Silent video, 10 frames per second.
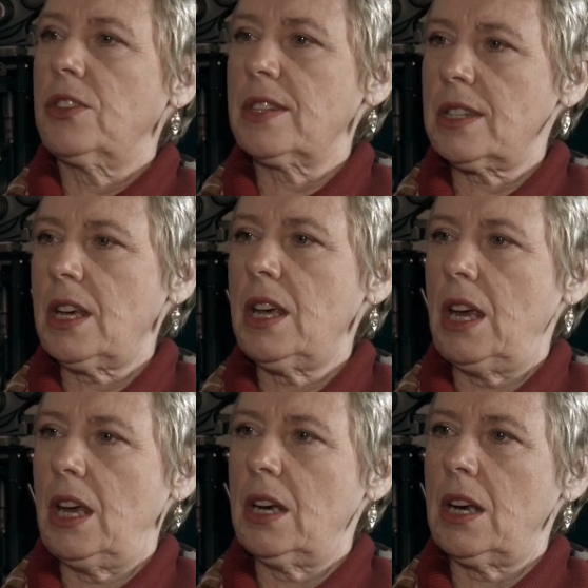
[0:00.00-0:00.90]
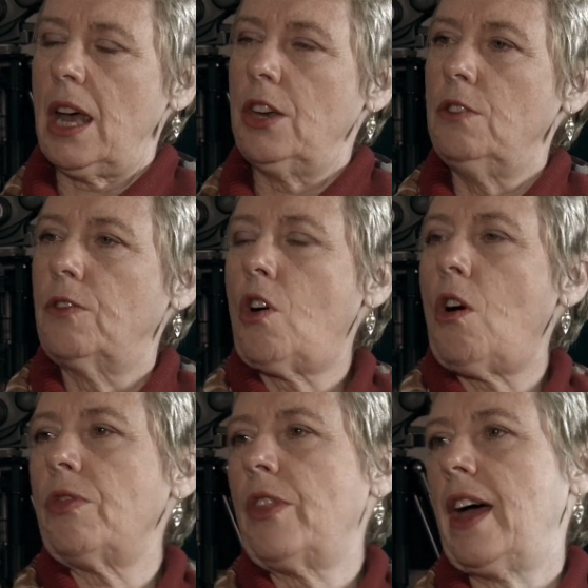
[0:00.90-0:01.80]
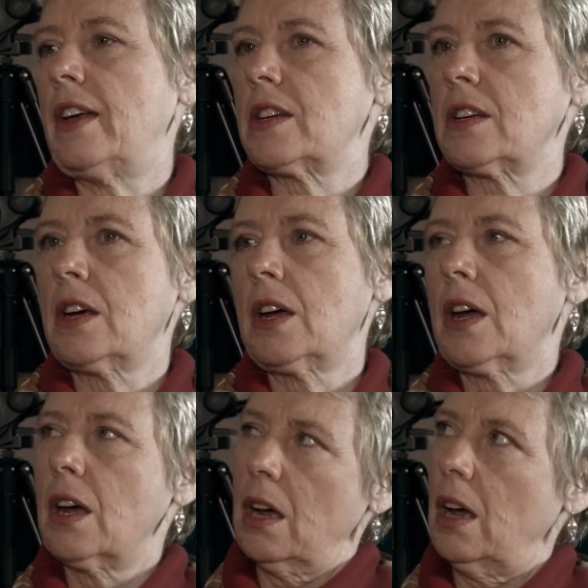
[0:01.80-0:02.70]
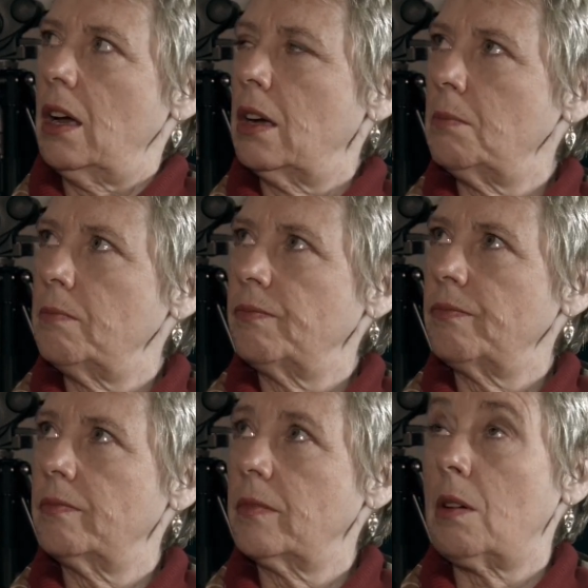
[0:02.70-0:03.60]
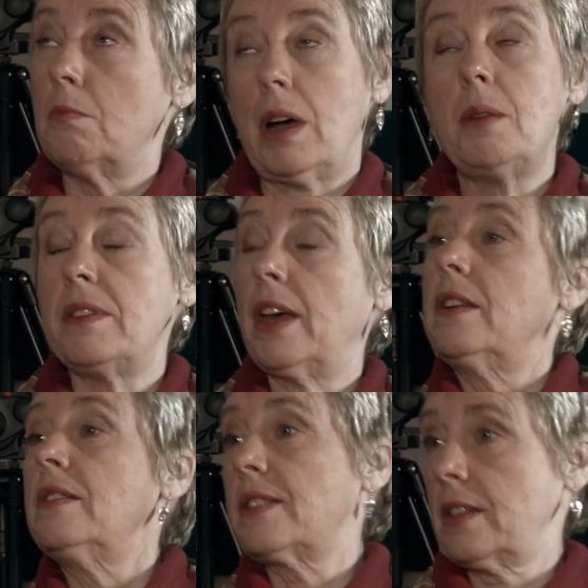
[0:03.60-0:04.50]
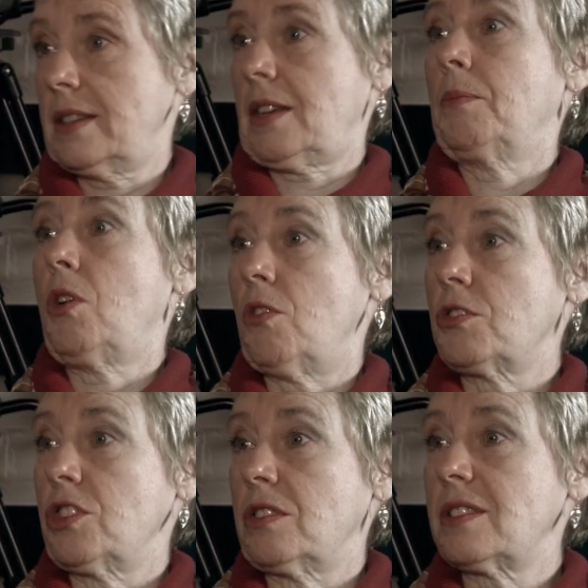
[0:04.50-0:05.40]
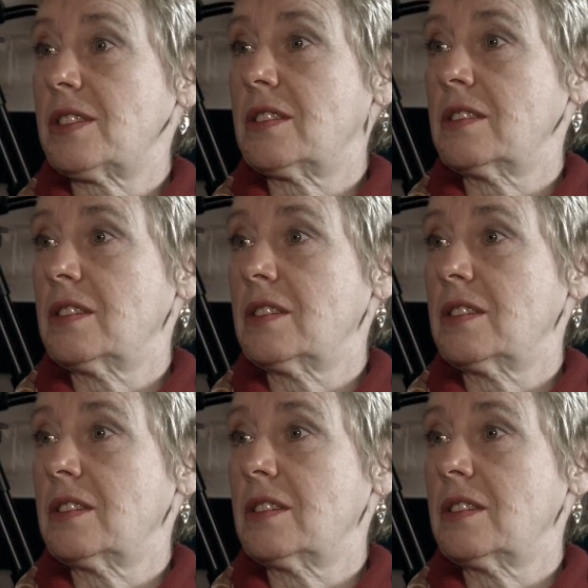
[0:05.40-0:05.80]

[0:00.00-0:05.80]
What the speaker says: the scene and you've got that. Or maybe that is the subconscious.